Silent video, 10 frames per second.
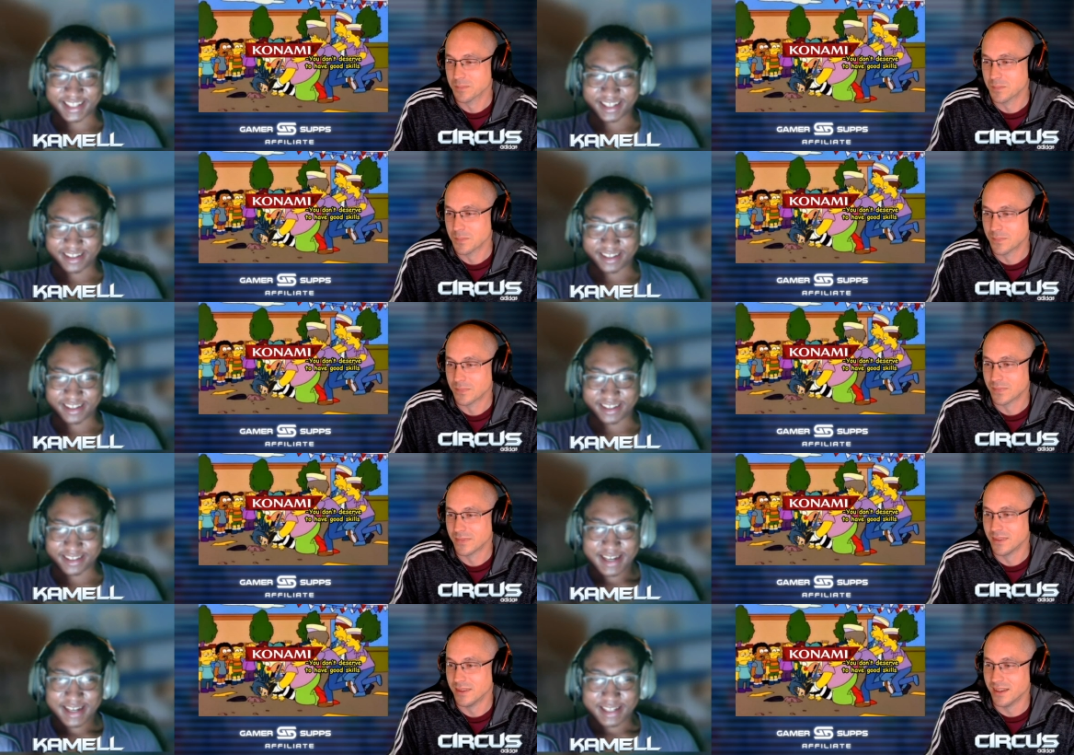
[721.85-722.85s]

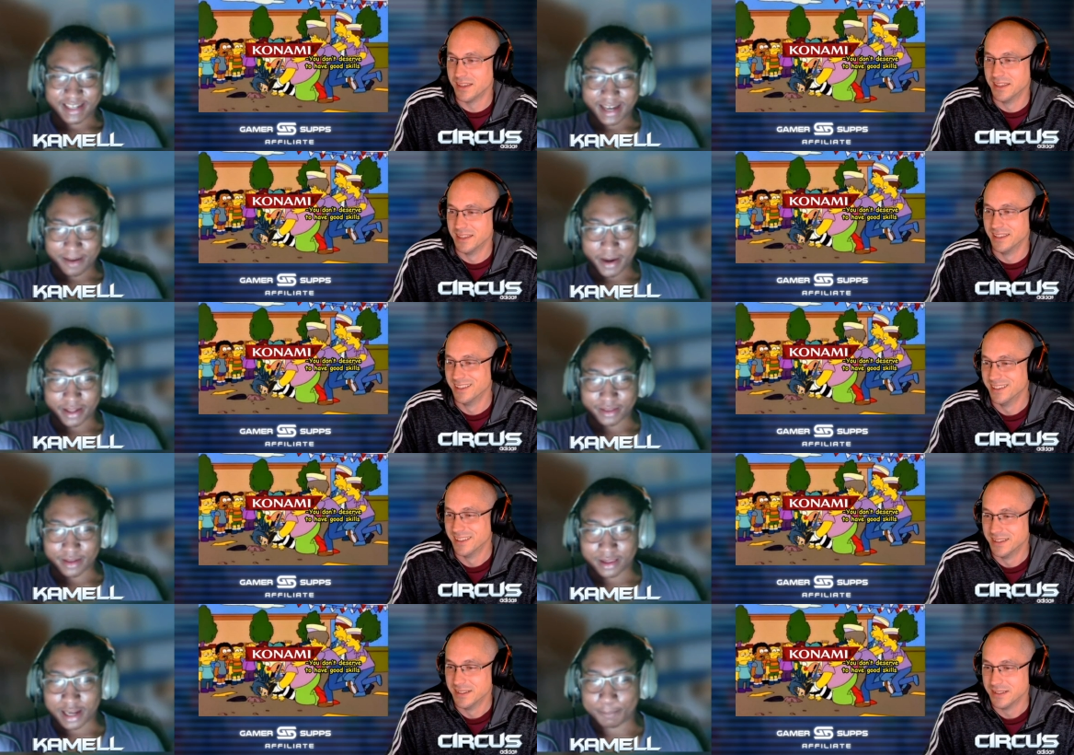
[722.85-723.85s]
Speaker 1: skills. Yeah,
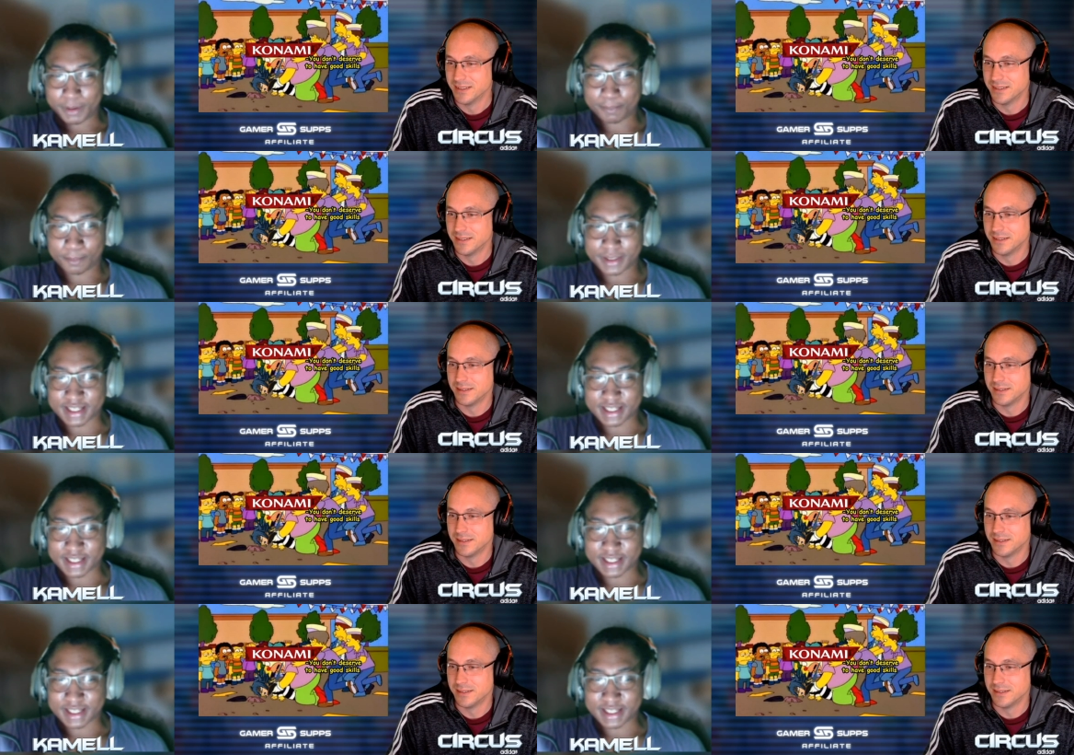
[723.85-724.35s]
man. A lot of